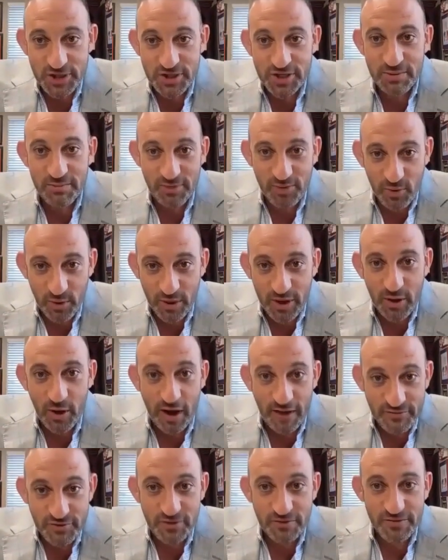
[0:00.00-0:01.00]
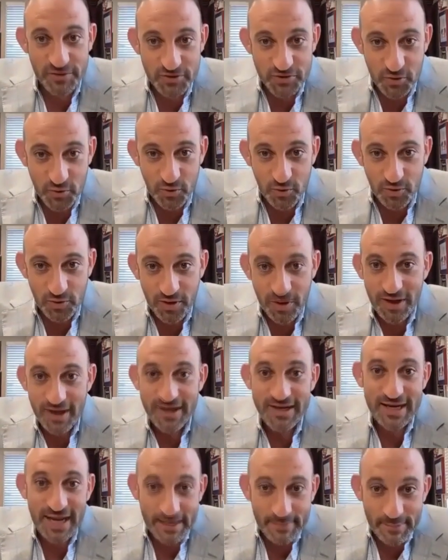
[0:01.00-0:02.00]
employee, officer of the school,
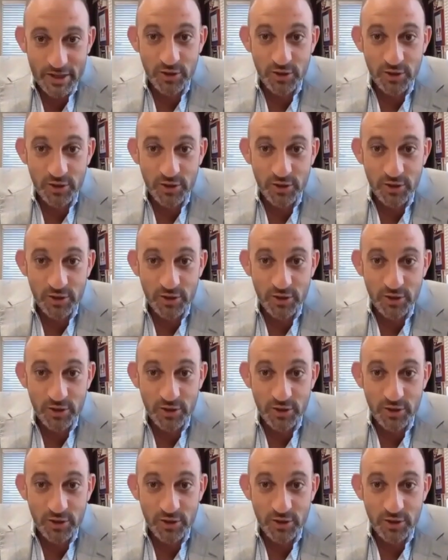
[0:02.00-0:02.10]
namely your